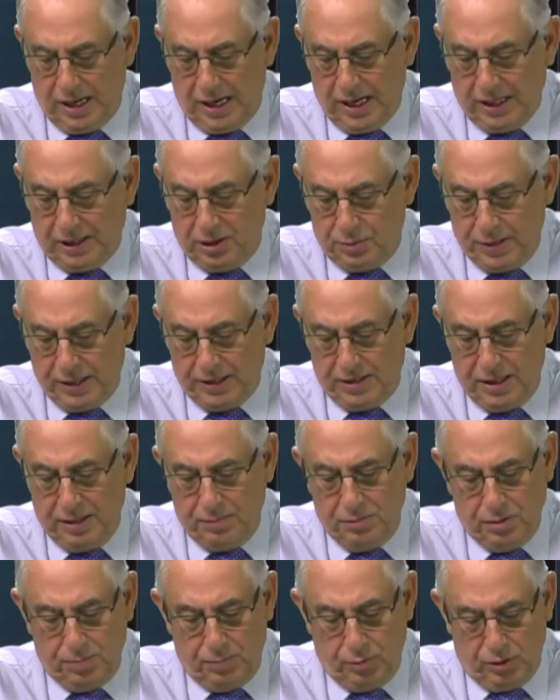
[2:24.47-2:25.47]
I expect
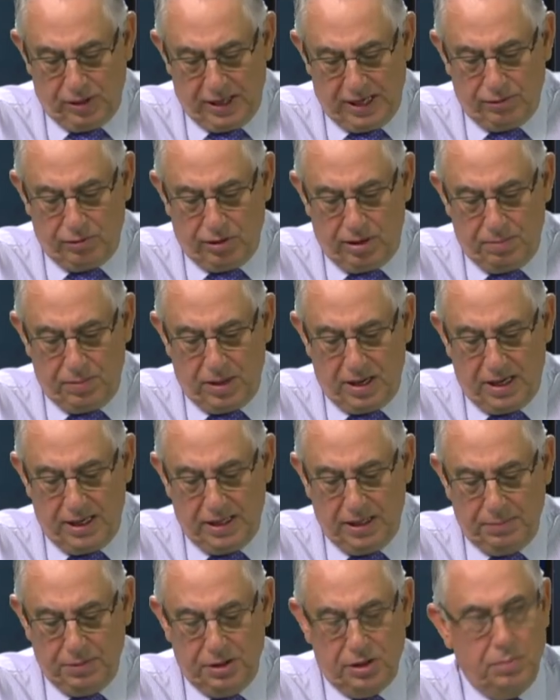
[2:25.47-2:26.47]
him to put that run
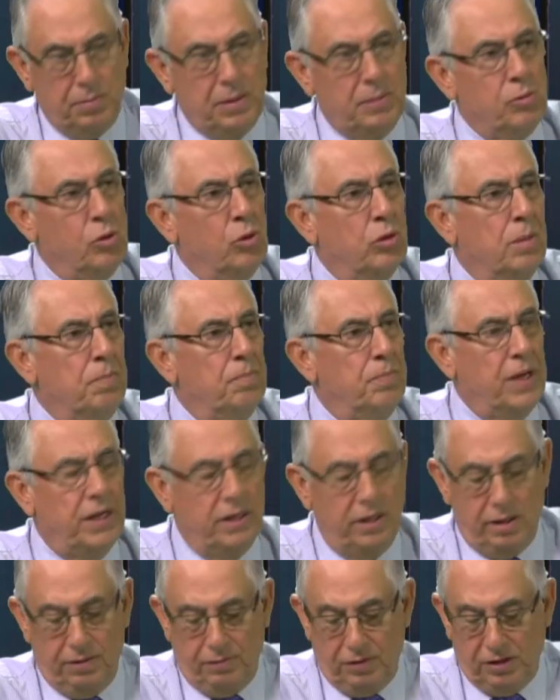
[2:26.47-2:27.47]
behind him and to be more
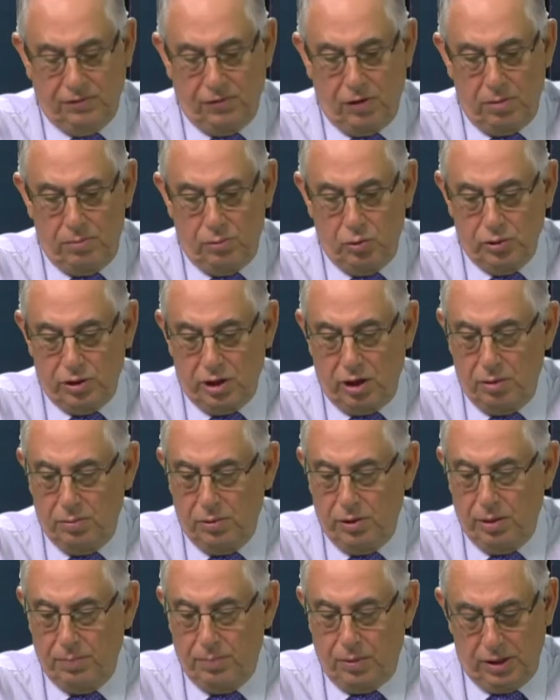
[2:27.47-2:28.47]
competitive. He's far more at
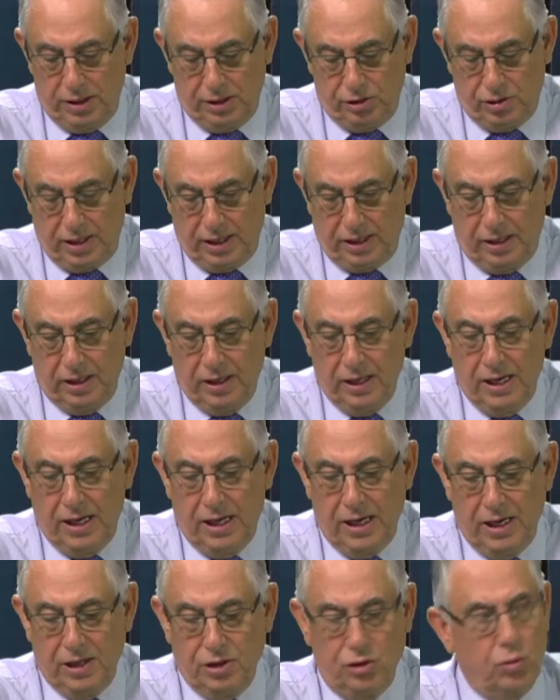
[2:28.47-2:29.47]
home on the poly track. And
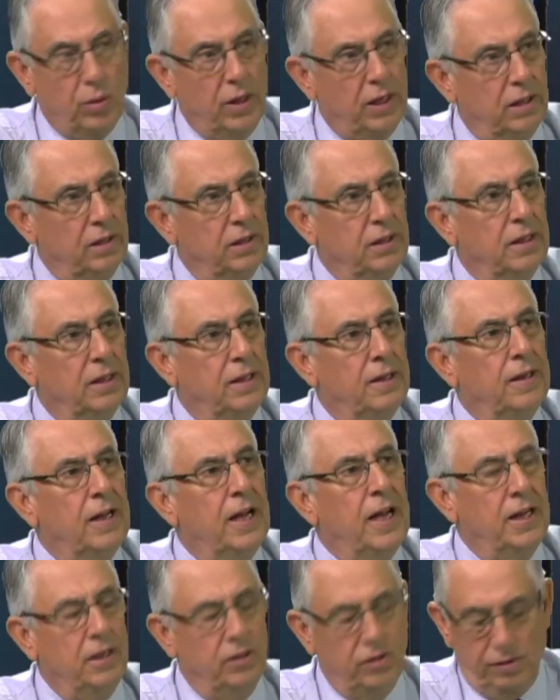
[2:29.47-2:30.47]
he's a four-time well. winner.
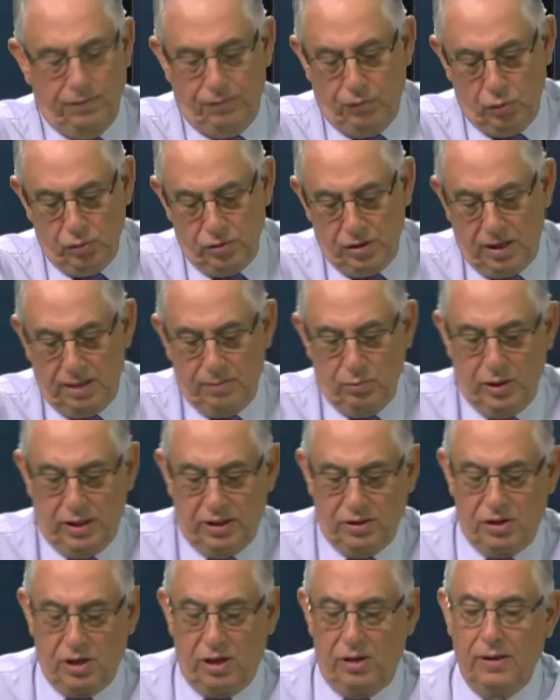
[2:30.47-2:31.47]
And he's, he's a four-time
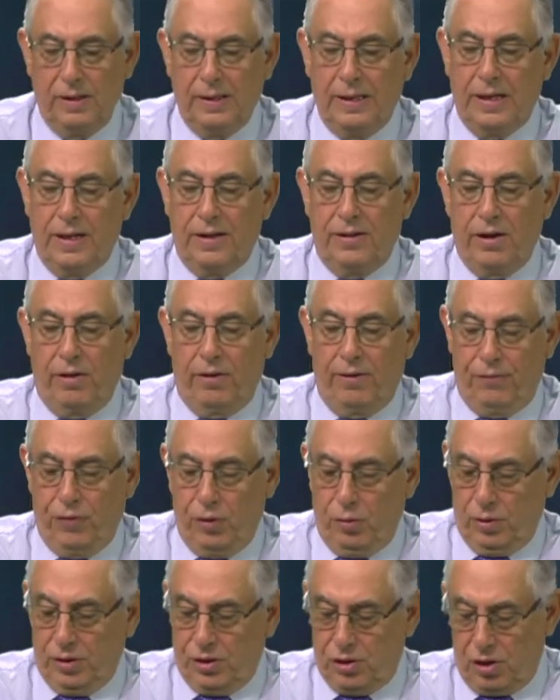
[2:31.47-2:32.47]
winner. So there are a
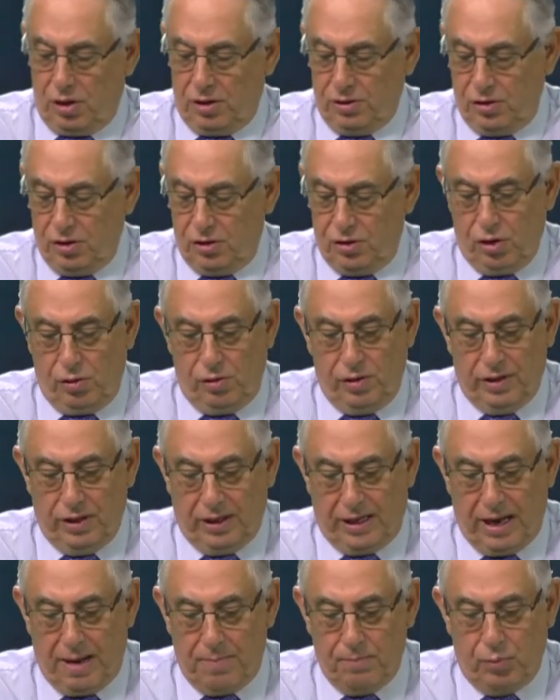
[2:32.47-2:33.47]
few with chances. You're in
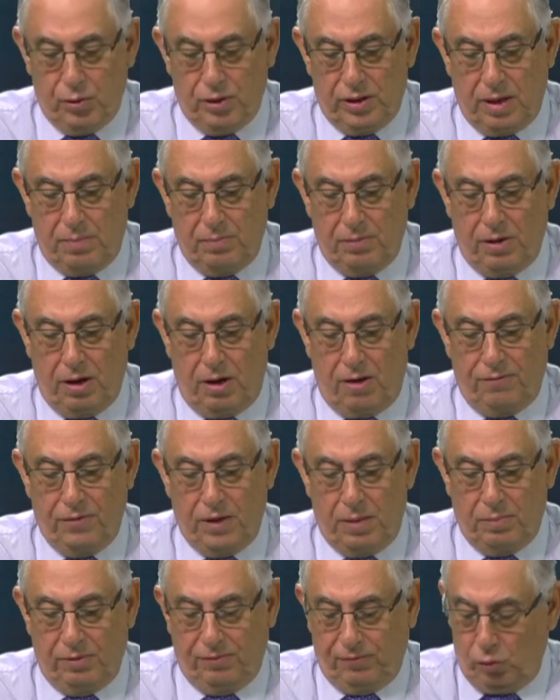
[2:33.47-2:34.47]
the camp with number of
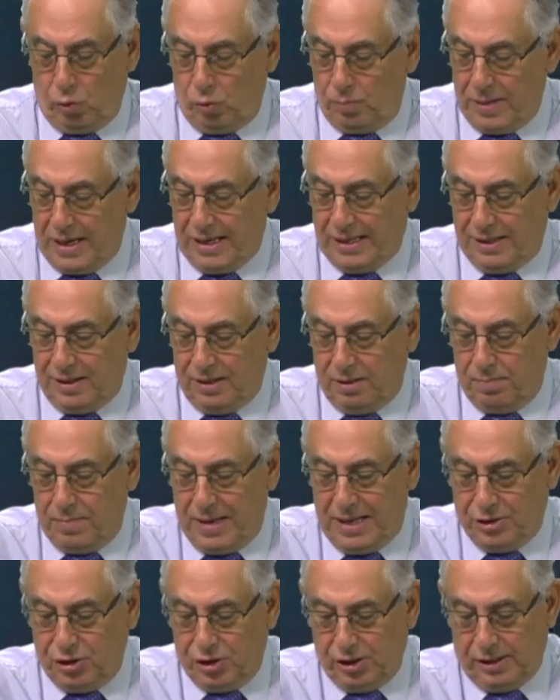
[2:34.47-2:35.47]
number four, Maitland
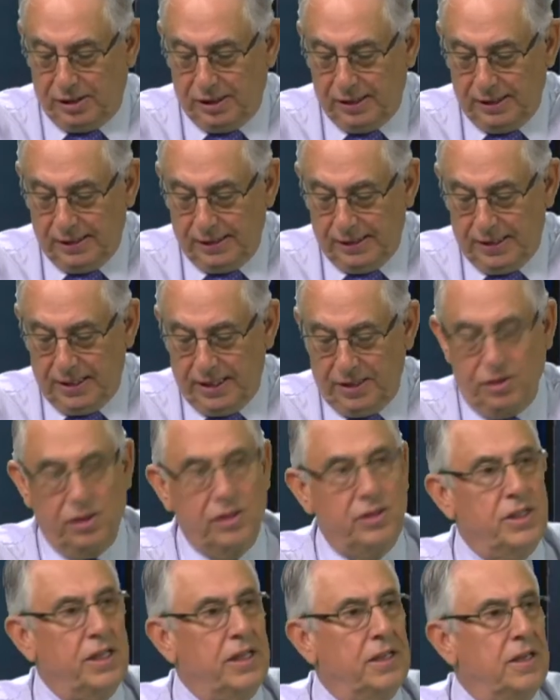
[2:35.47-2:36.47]
Magic. As
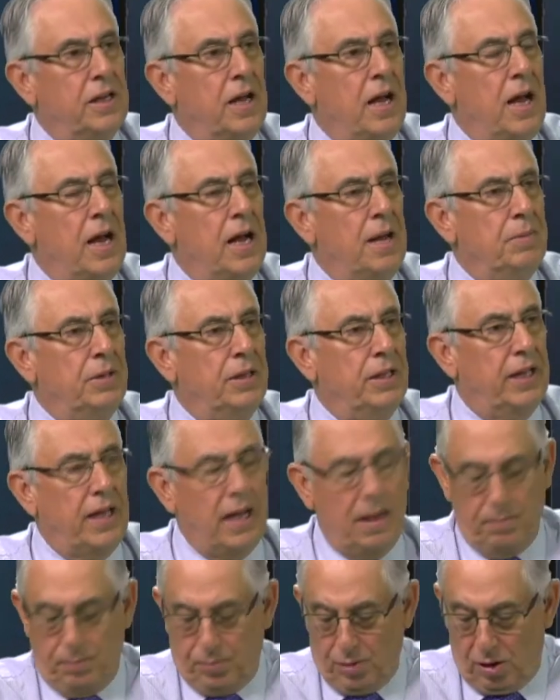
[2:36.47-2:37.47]
I said, I'm in the
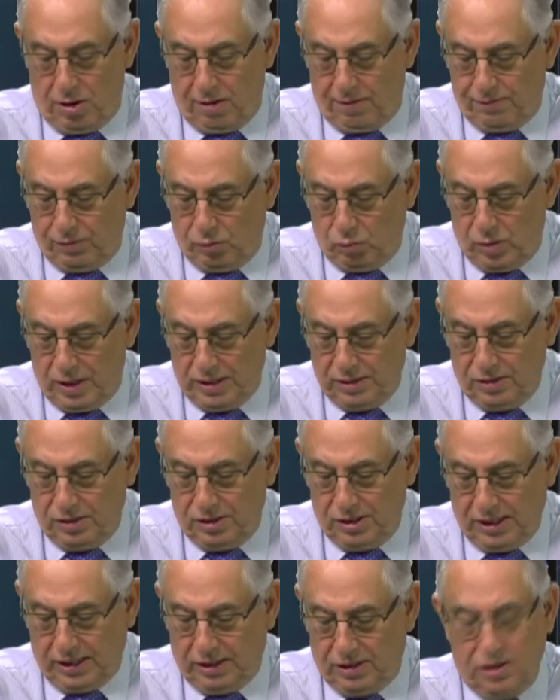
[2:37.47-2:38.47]
camp of one
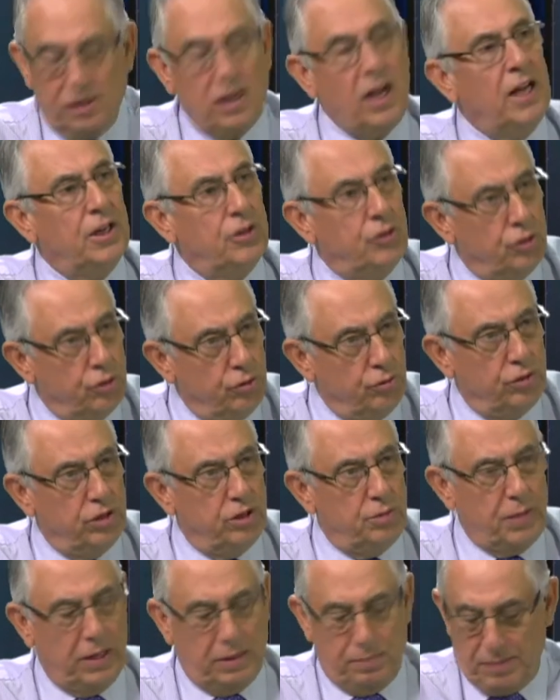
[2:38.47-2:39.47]
six. I do
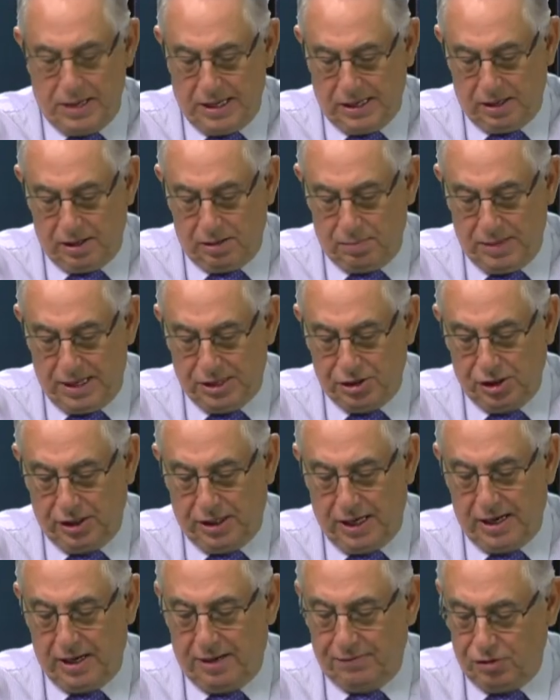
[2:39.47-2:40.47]
respect Maitland
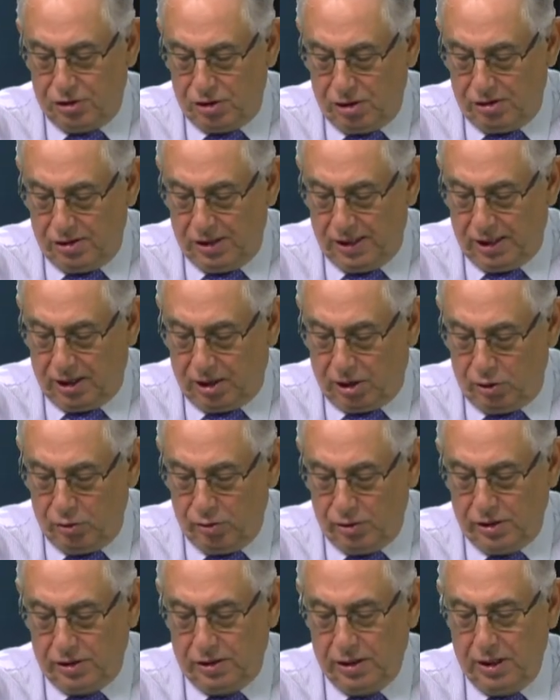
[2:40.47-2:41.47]
Magic, and I've certainly
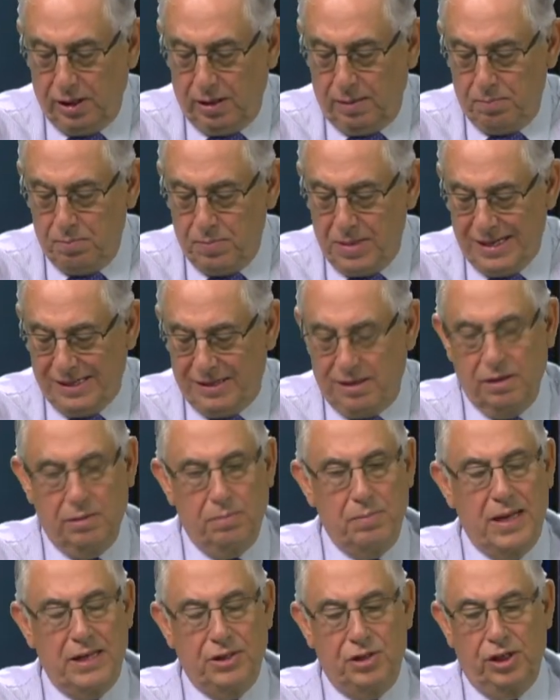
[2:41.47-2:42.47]
included
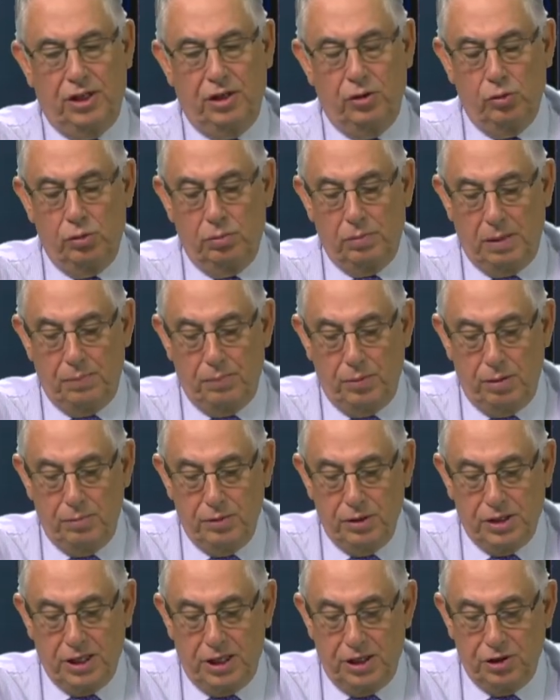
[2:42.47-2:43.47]
Maitland Magic in all my
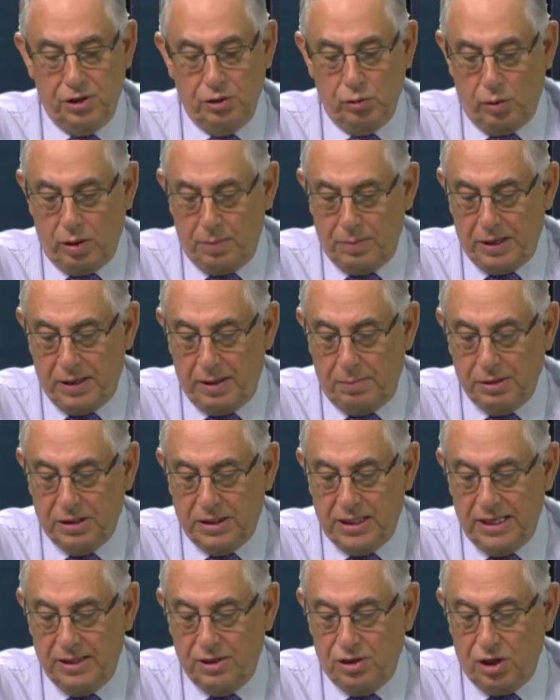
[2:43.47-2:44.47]
permutations. What about number
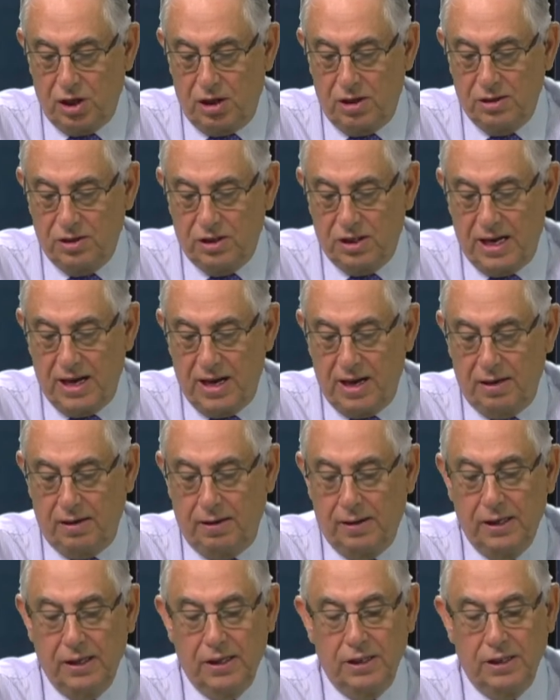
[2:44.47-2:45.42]
10, Tarzan?